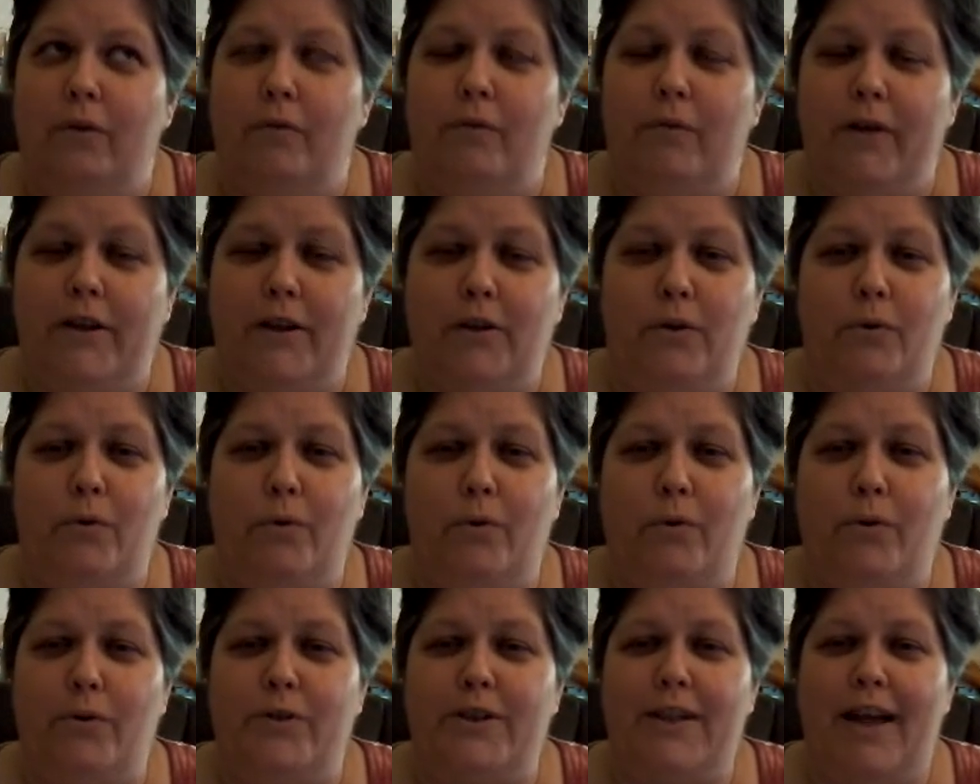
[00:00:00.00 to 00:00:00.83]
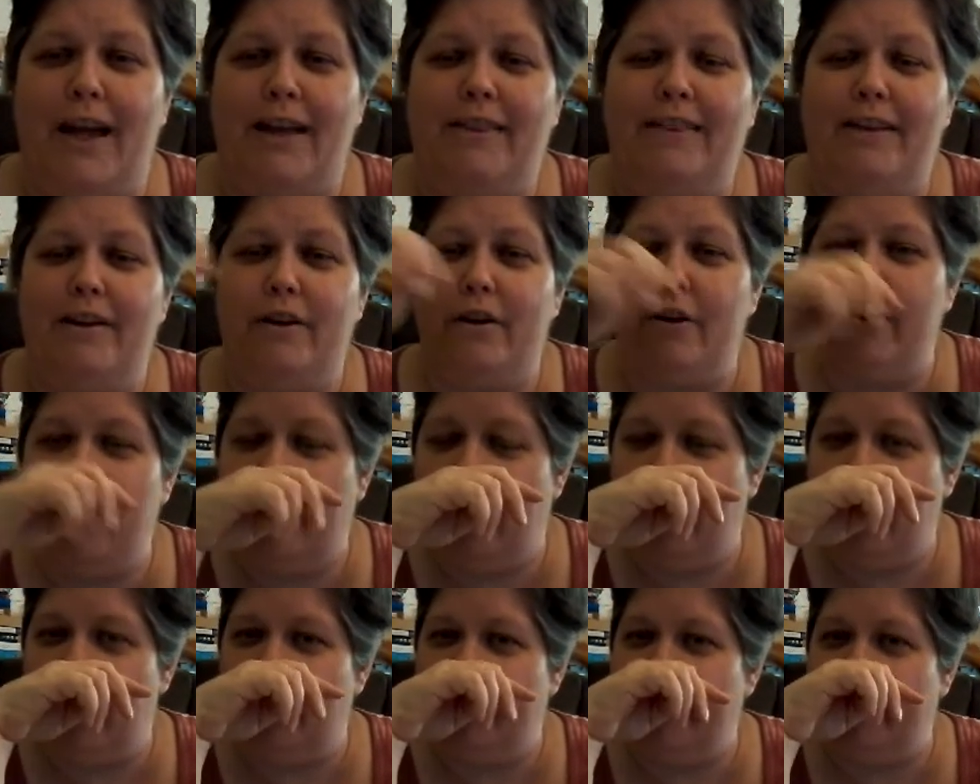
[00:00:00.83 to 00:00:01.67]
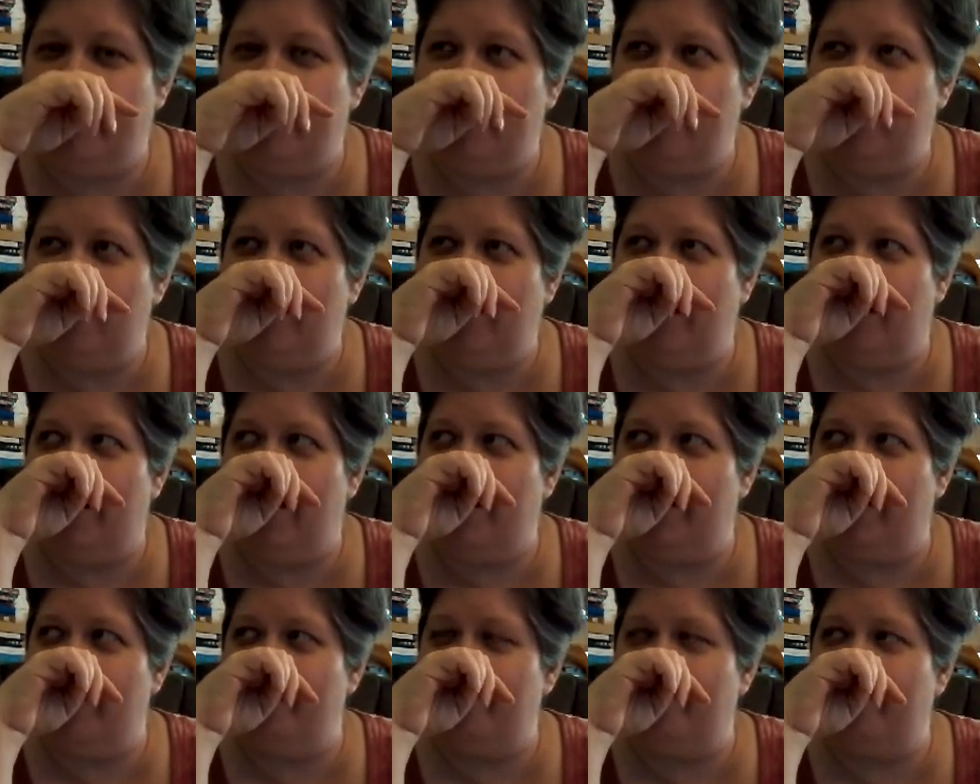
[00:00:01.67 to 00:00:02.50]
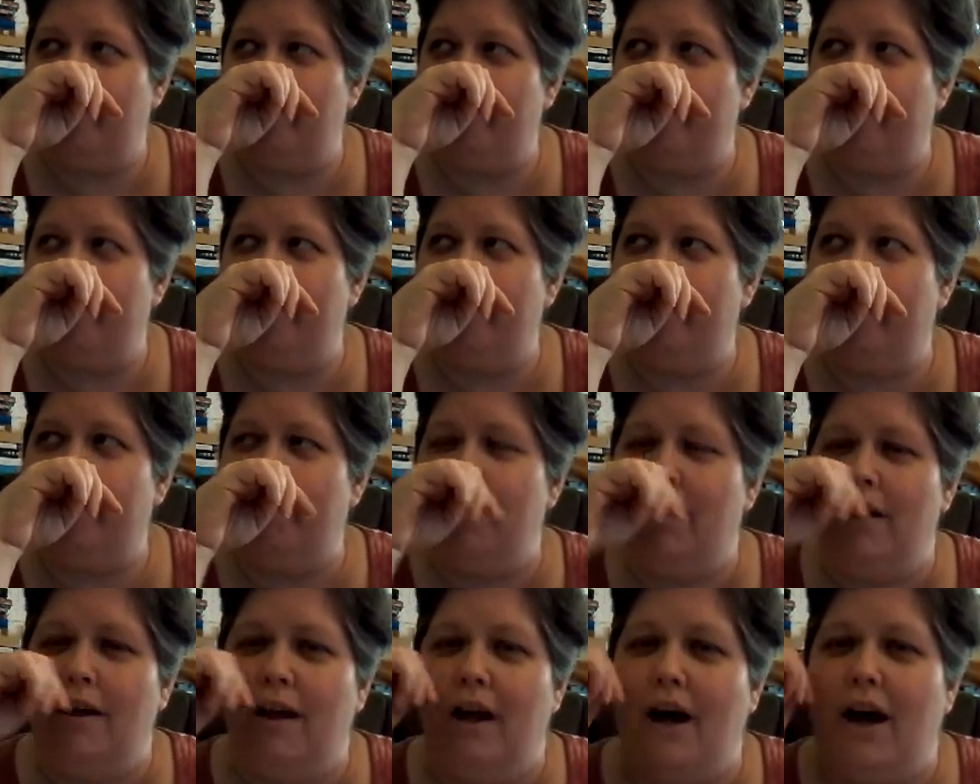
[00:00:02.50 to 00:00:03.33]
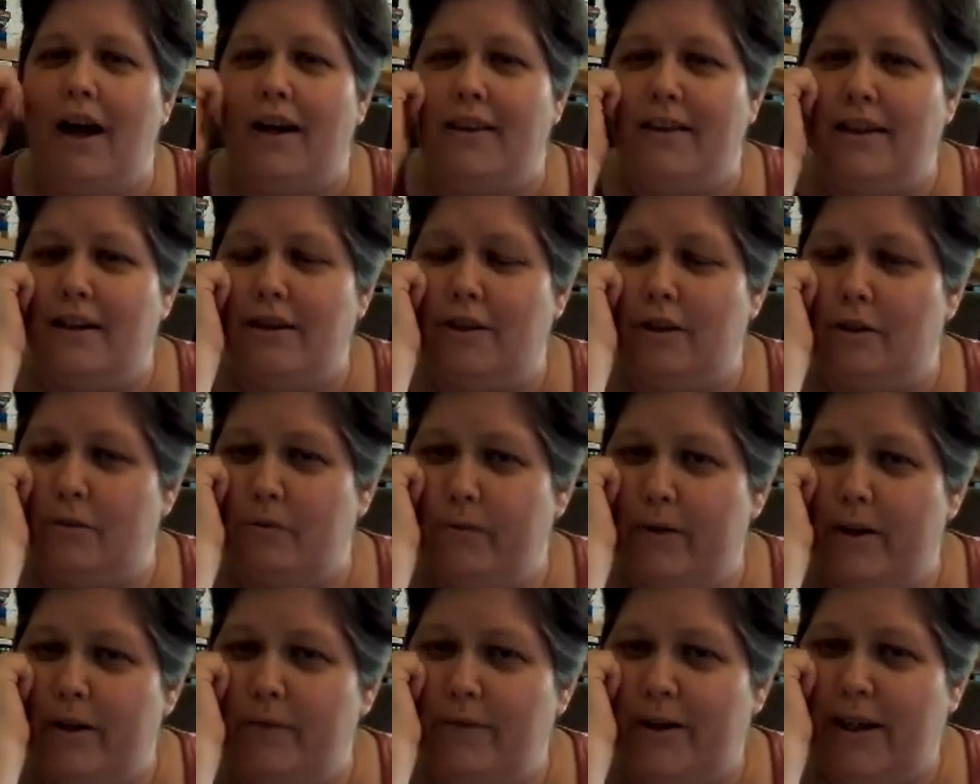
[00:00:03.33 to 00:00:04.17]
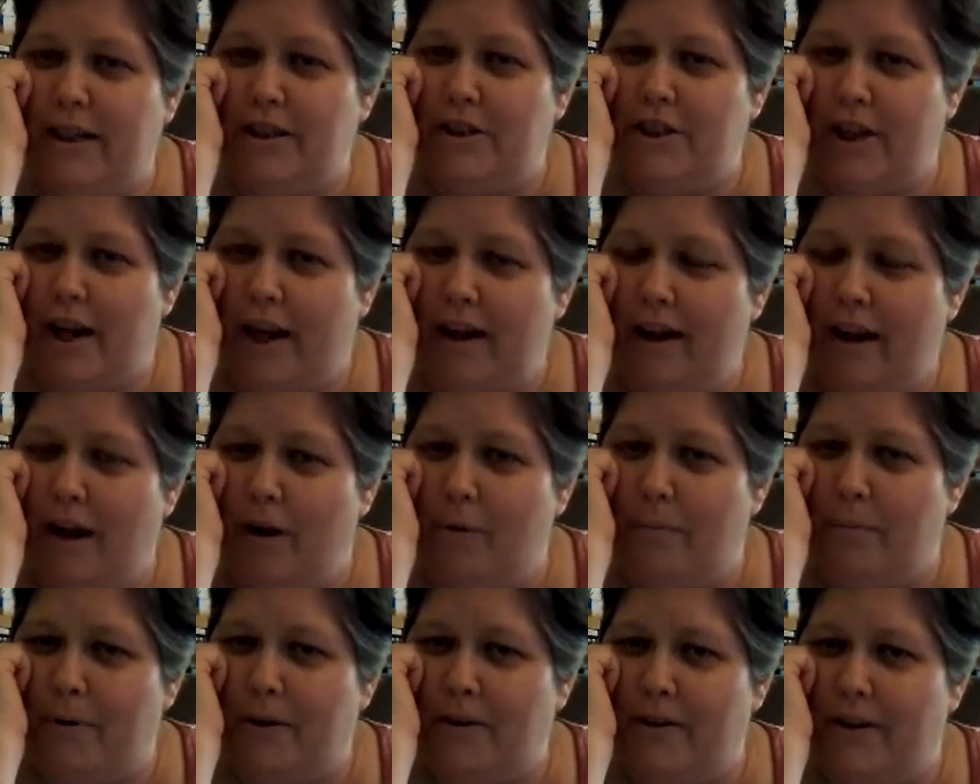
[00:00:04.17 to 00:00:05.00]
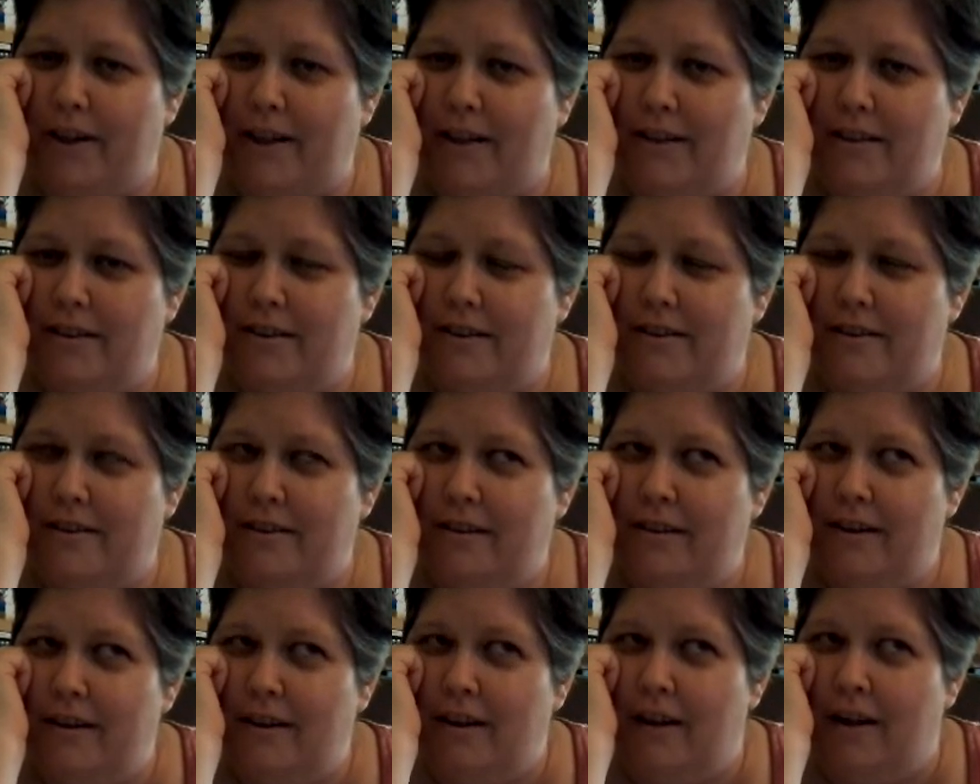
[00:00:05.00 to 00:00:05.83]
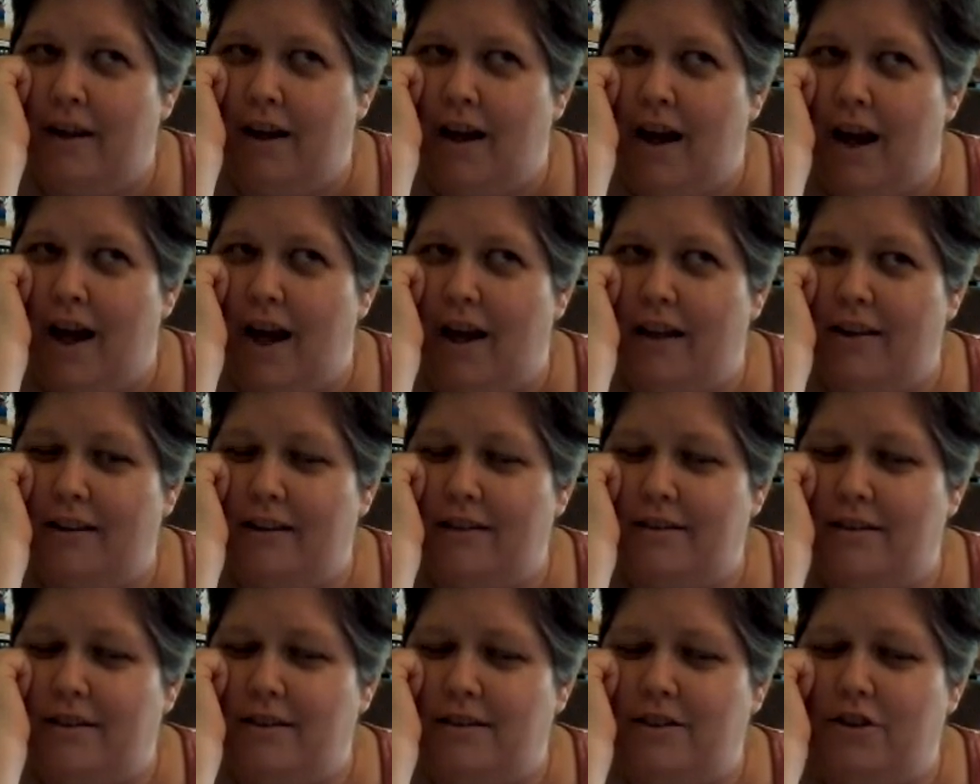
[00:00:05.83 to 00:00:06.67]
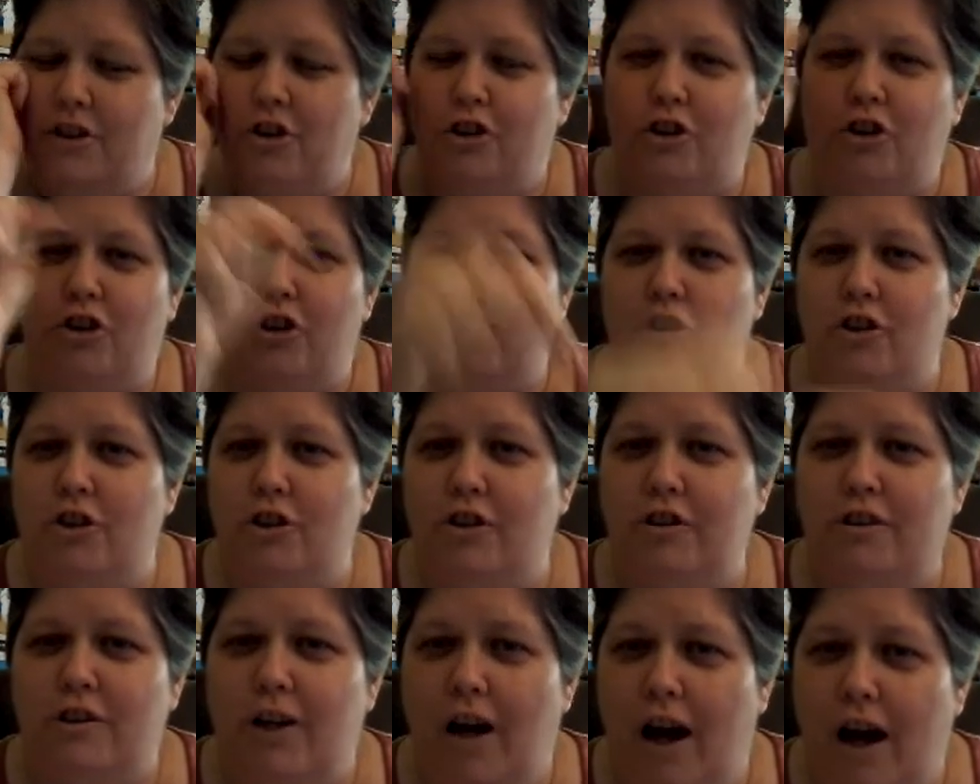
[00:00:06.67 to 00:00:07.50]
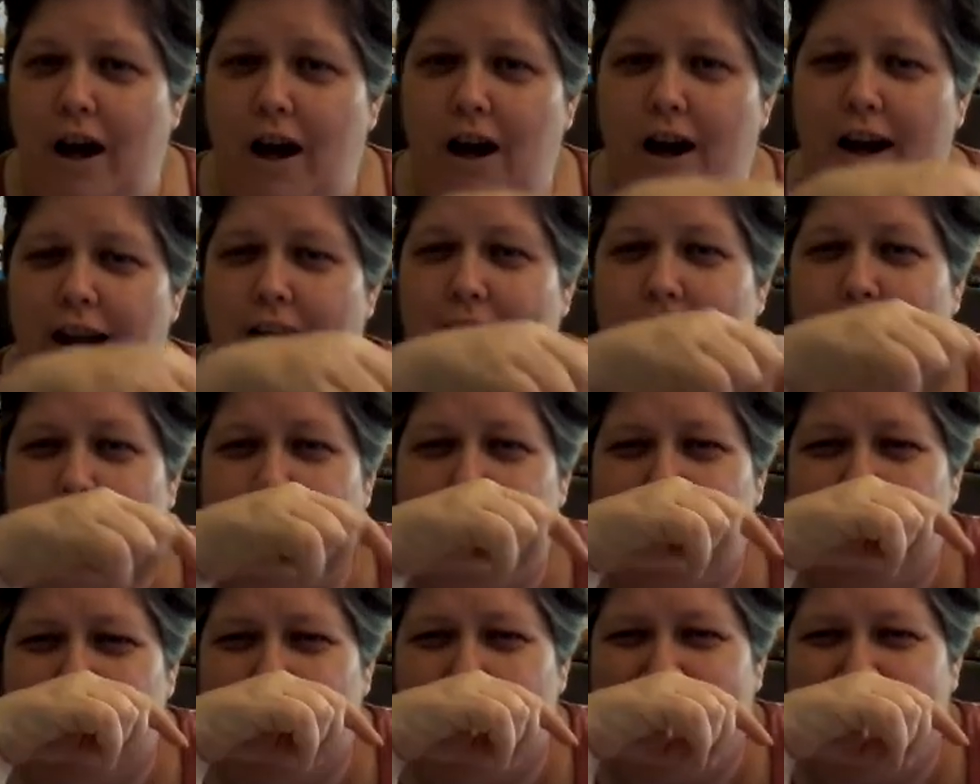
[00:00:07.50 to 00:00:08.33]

renewals, and they're I think 3-week checkout periods, and this is the 3rd time.